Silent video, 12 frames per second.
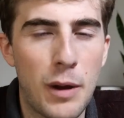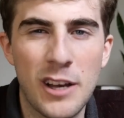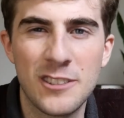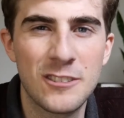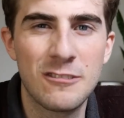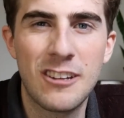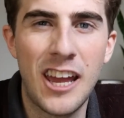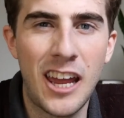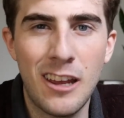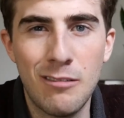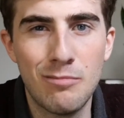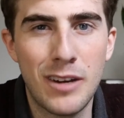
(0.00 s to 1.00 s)
puzzle
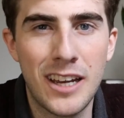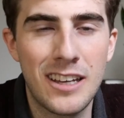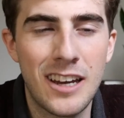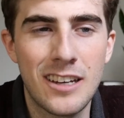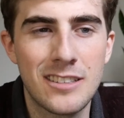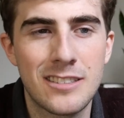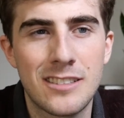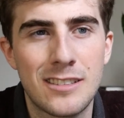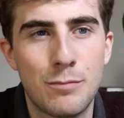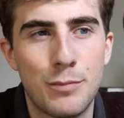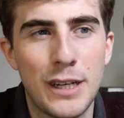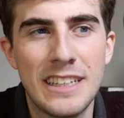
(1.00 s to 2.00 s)
game, I guess,
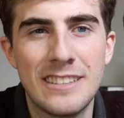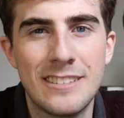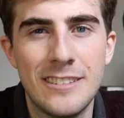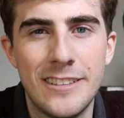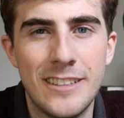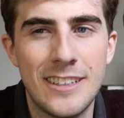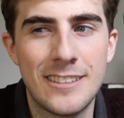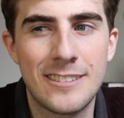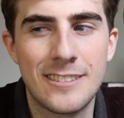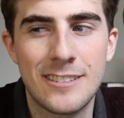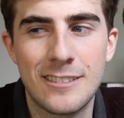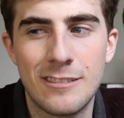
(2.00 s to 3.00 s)
but
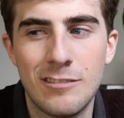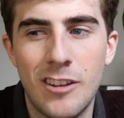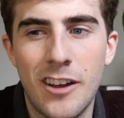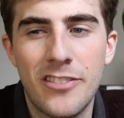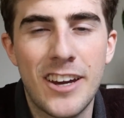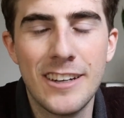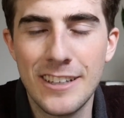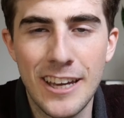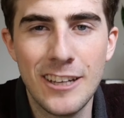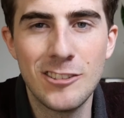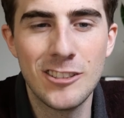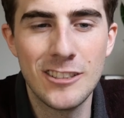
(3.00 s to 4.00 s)
it's not that
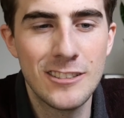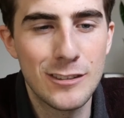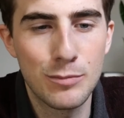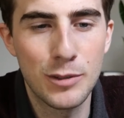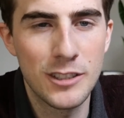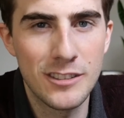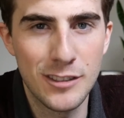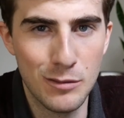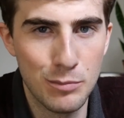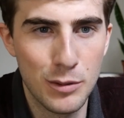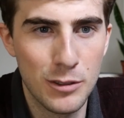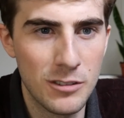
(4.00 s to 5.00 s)
engaging. It's pretty
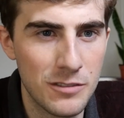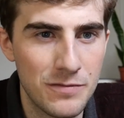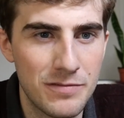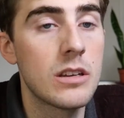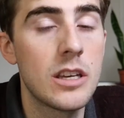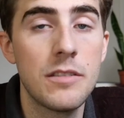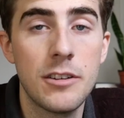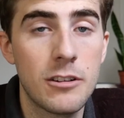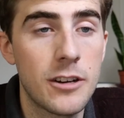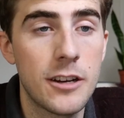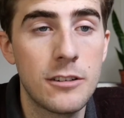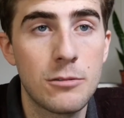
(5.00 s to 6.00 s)
simple. Giving
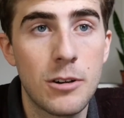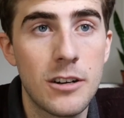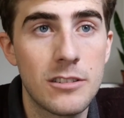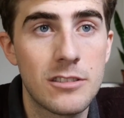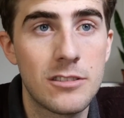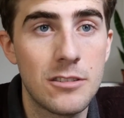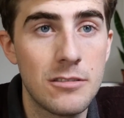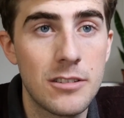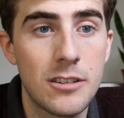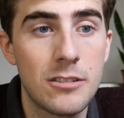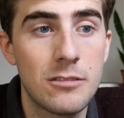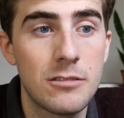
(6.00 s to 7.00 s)
credit to where it's due,
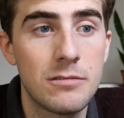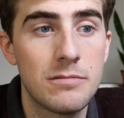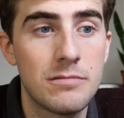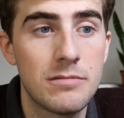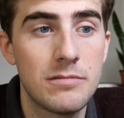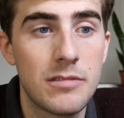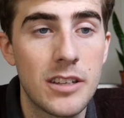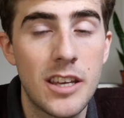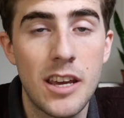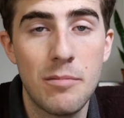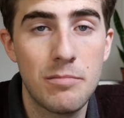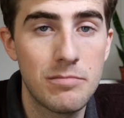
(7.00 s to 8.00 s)
though, the
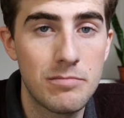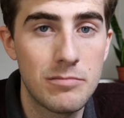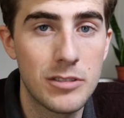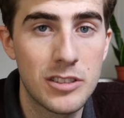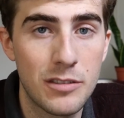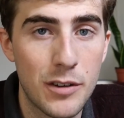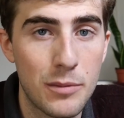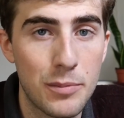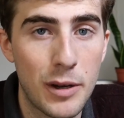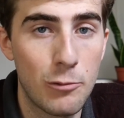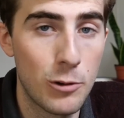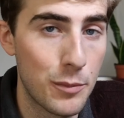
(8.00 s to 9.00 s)
game was developed
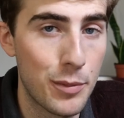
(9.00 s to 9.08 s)
by one